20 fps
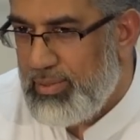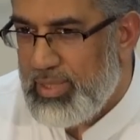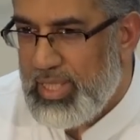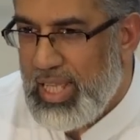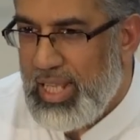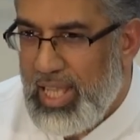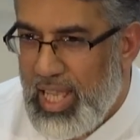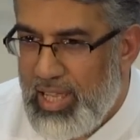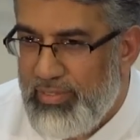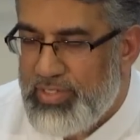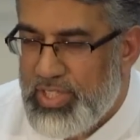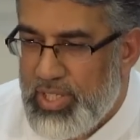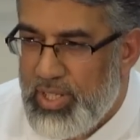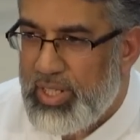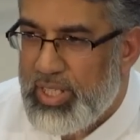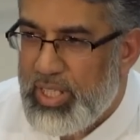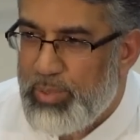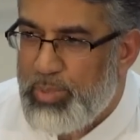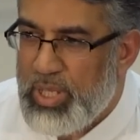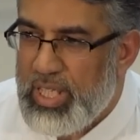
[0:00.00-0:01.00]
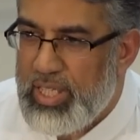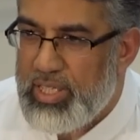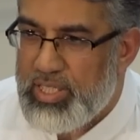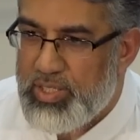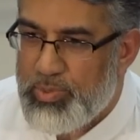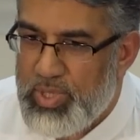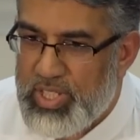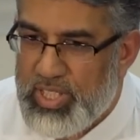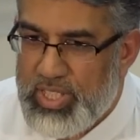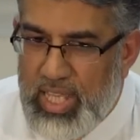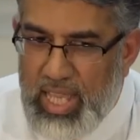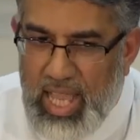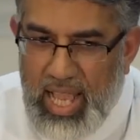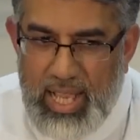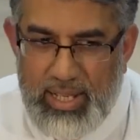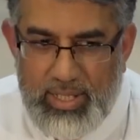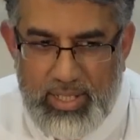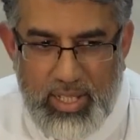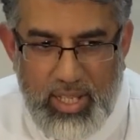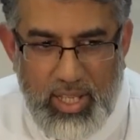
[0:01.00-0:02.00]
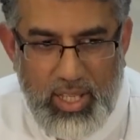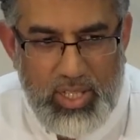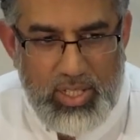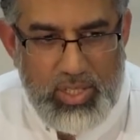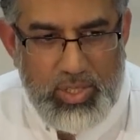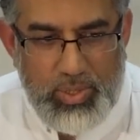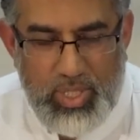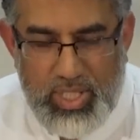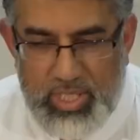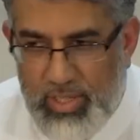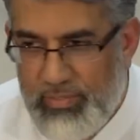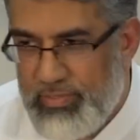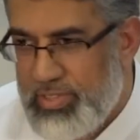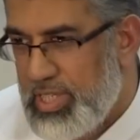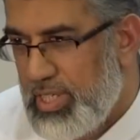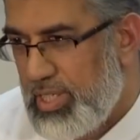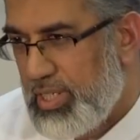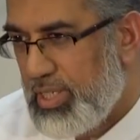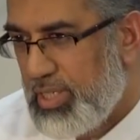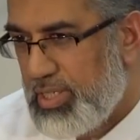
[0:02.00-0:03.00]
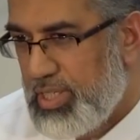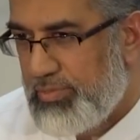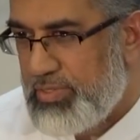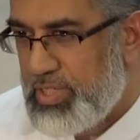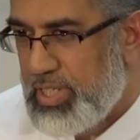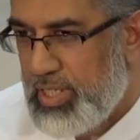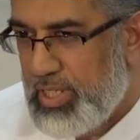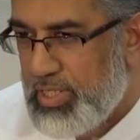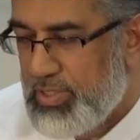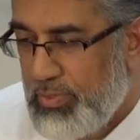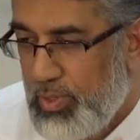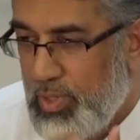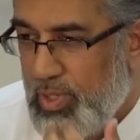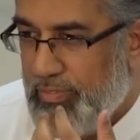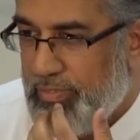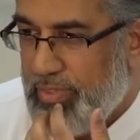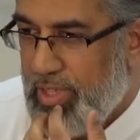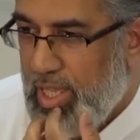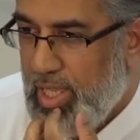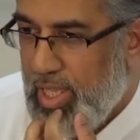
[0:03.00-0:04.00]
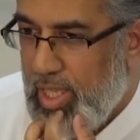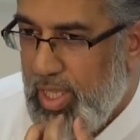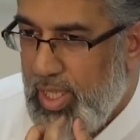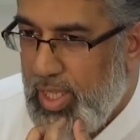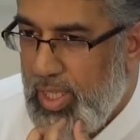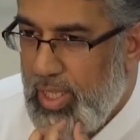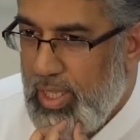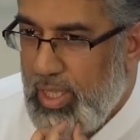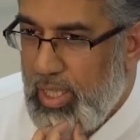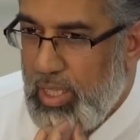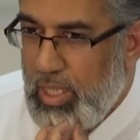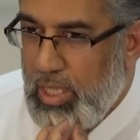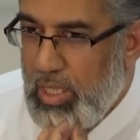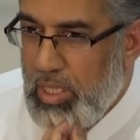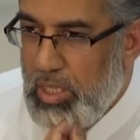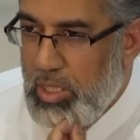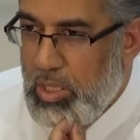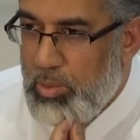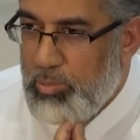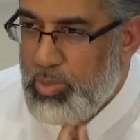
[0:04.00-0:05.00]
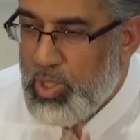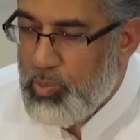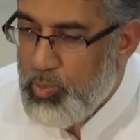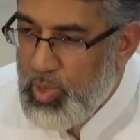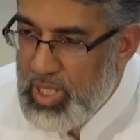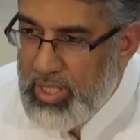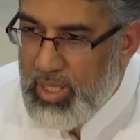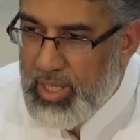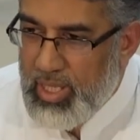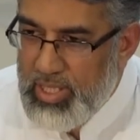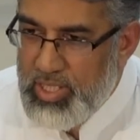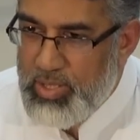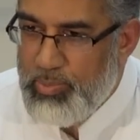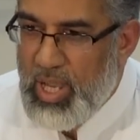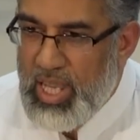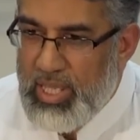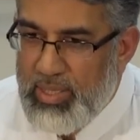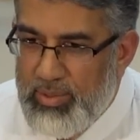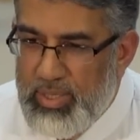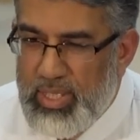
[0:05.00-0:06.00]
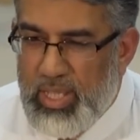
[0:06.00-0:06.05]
they'll have certain opinions which they add to the Tafsir, and Tafsir is full of that. But when Allah subhanahu wa